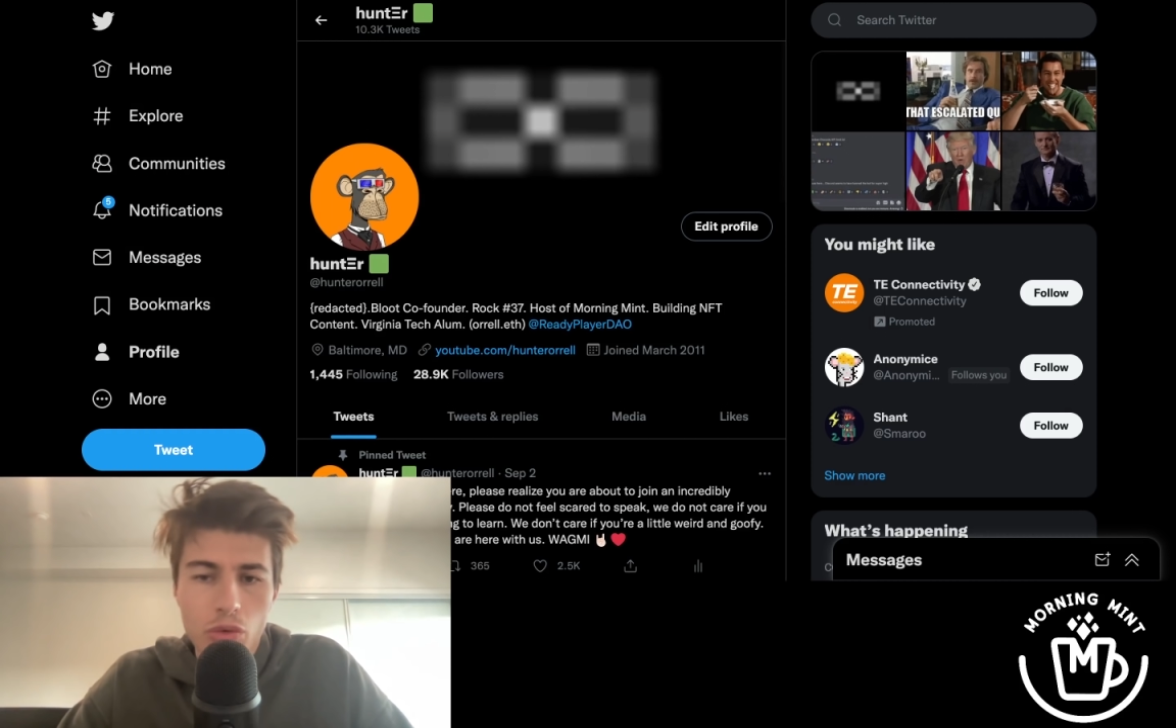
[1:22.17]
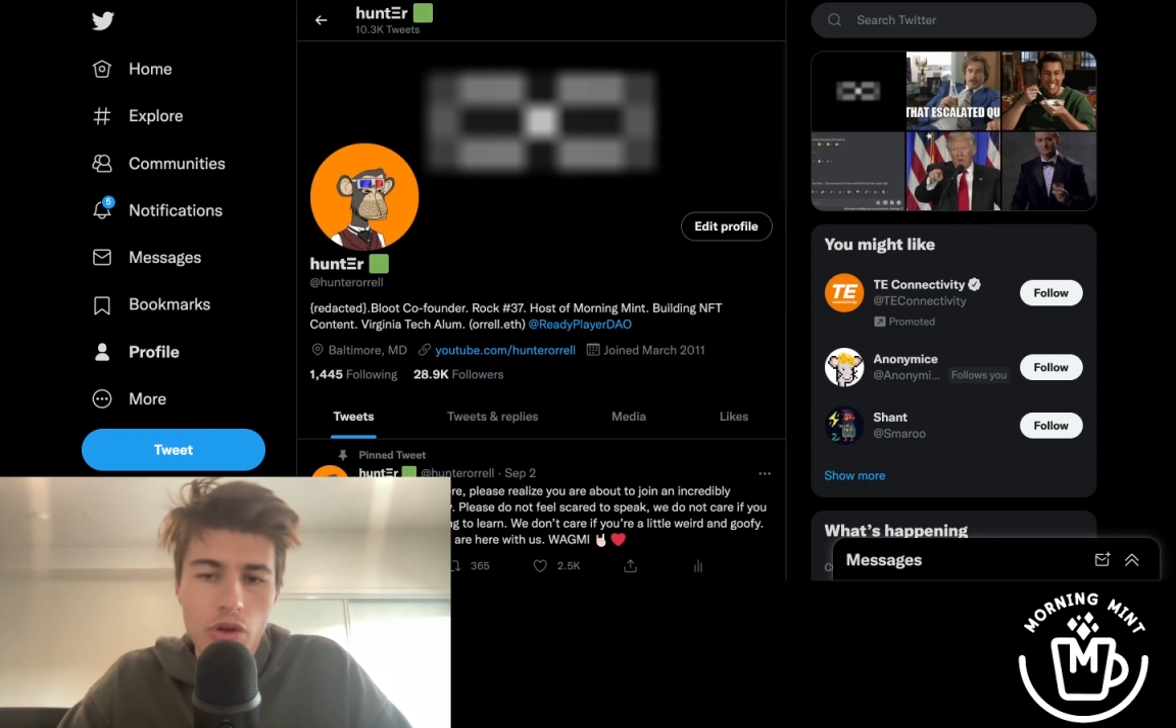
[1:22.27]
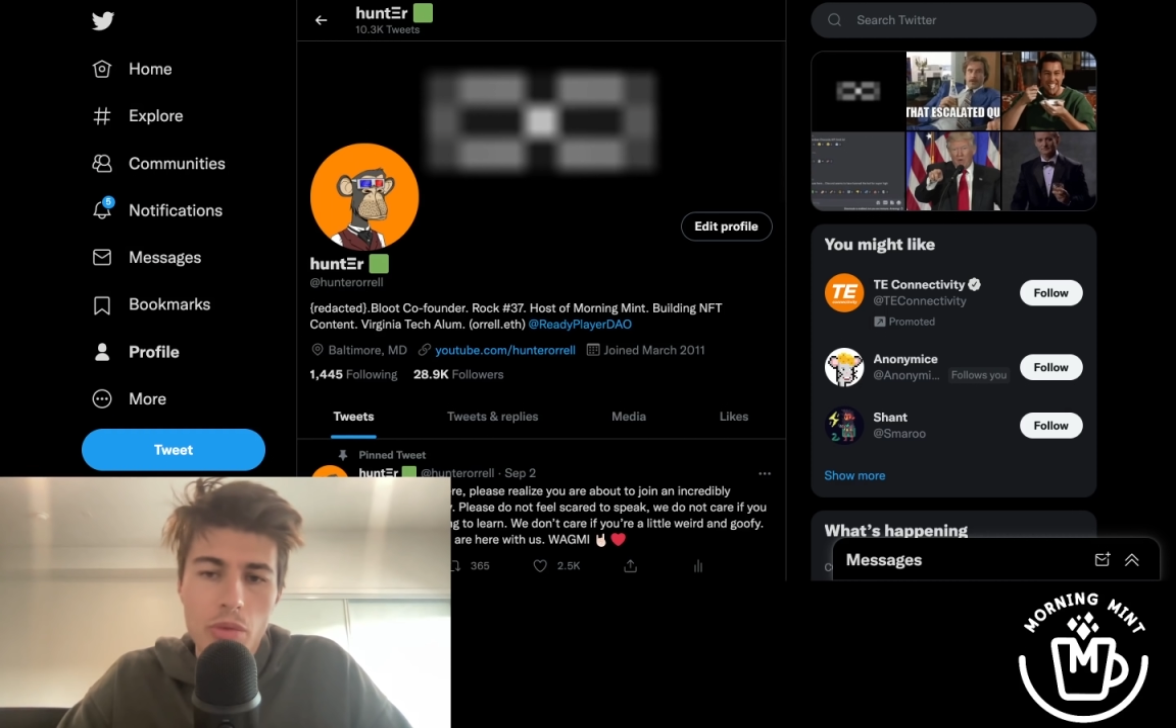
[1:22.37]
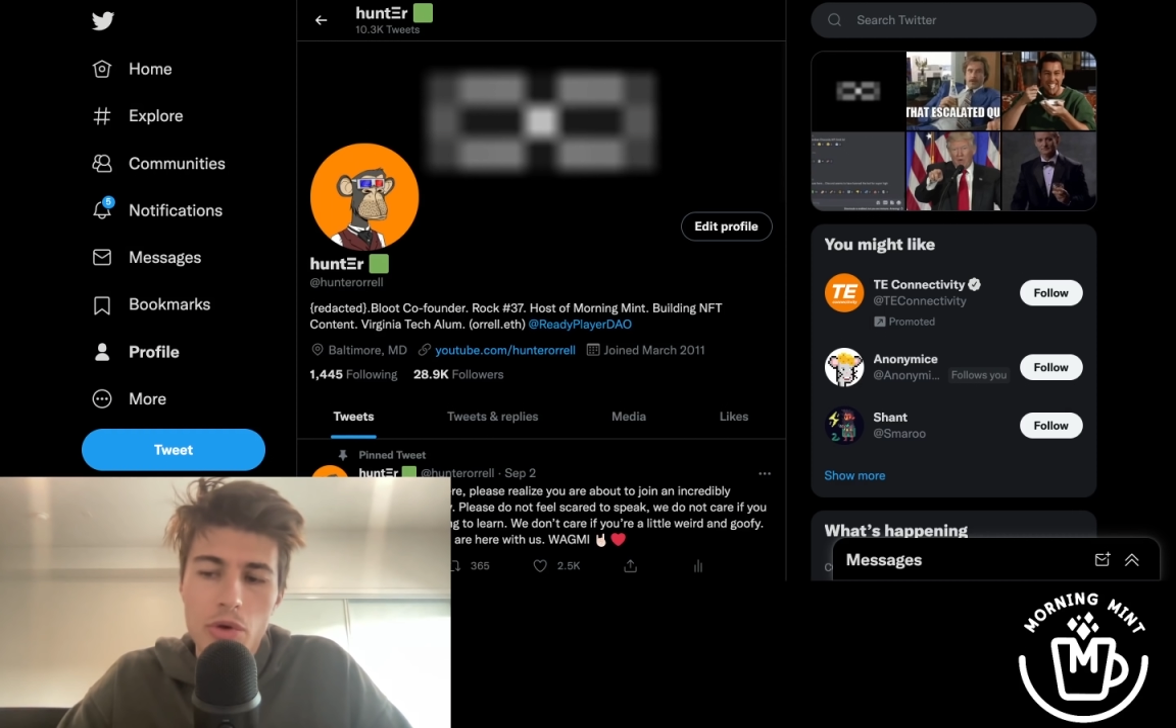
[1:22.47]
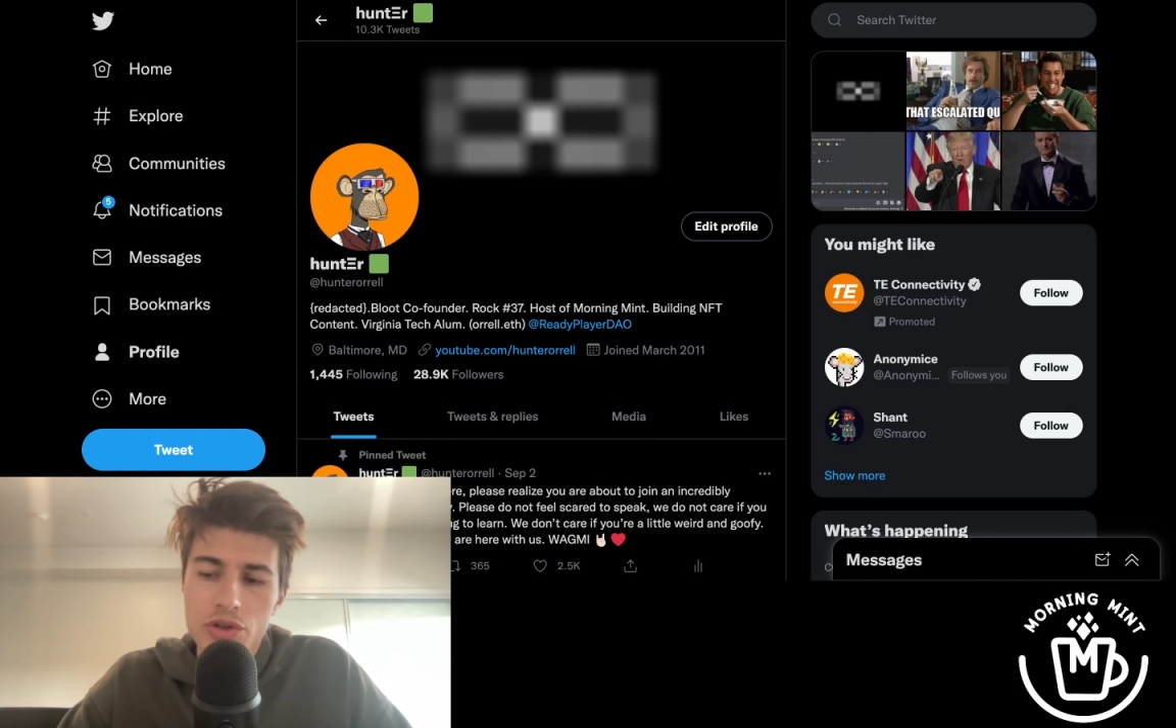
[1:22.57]
one of
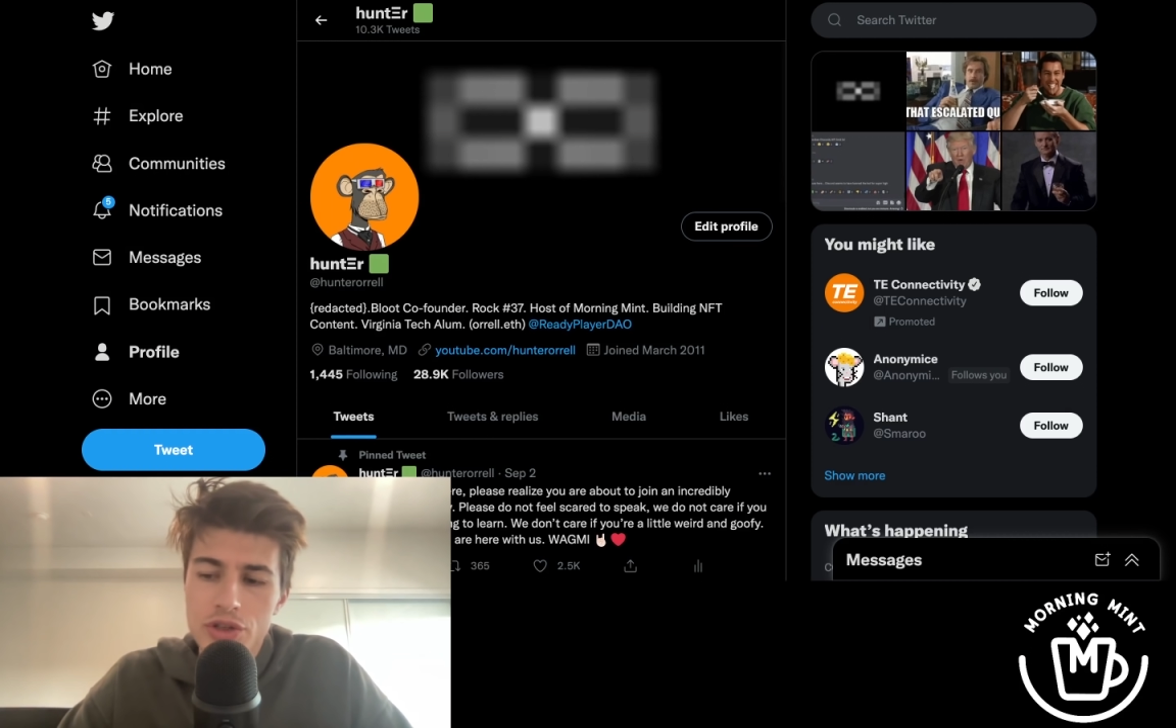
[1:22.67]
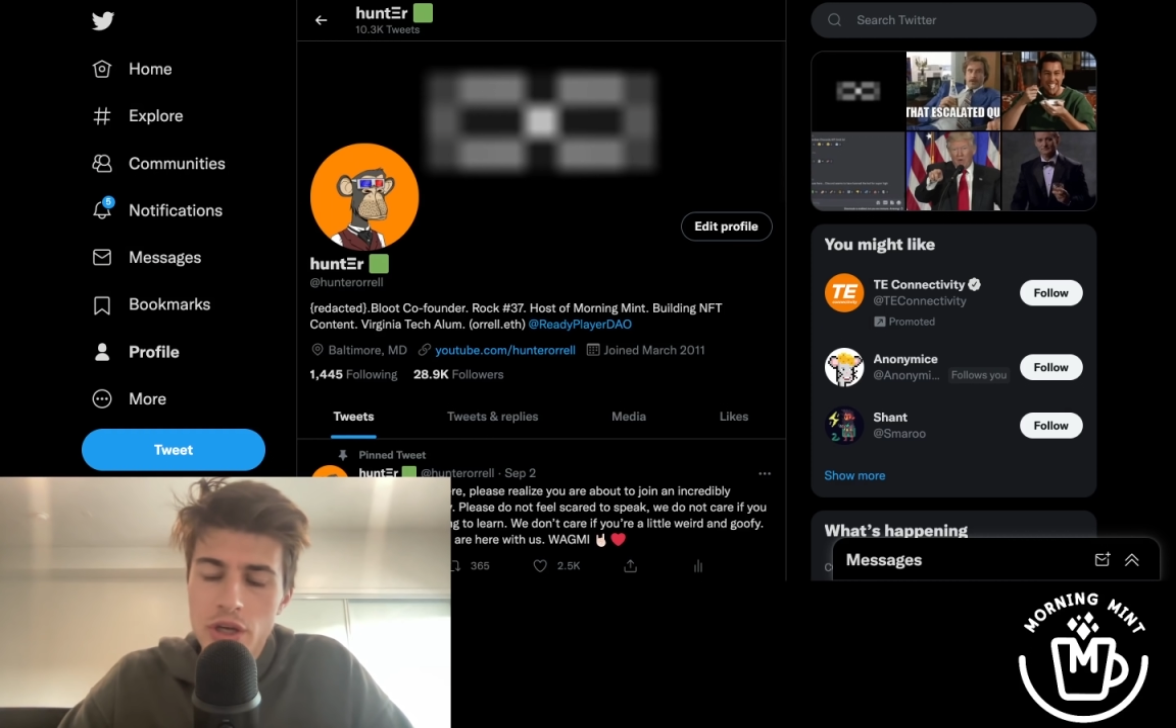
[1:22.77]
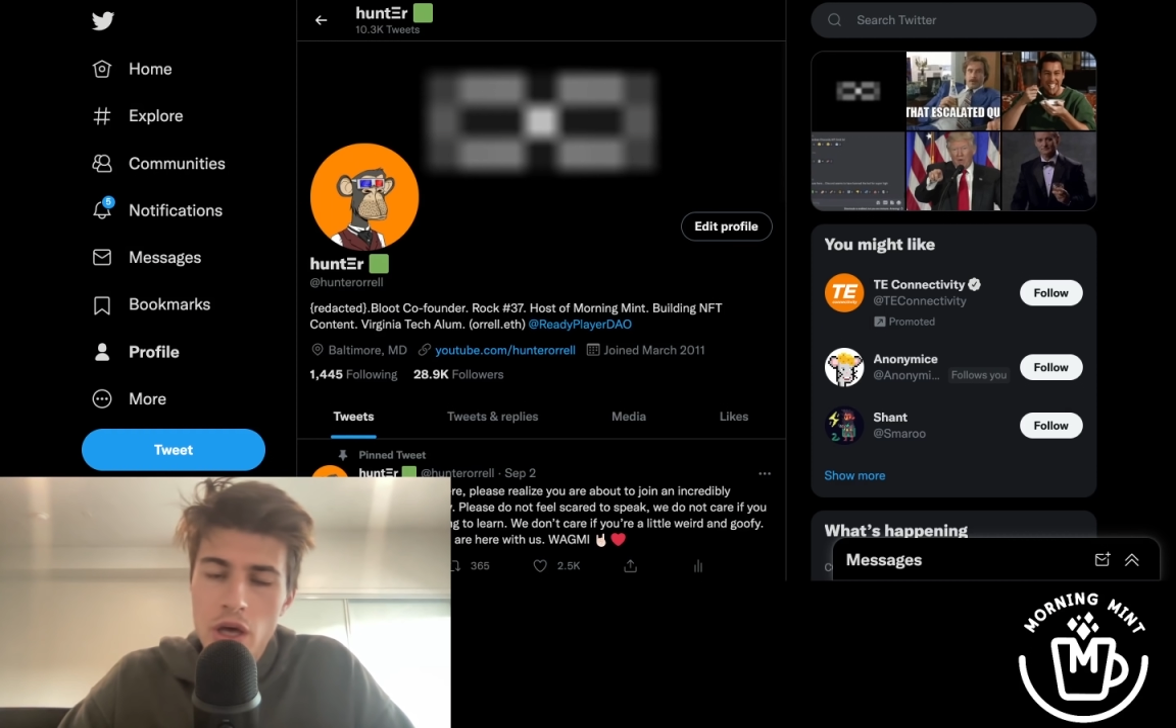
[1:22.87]
the most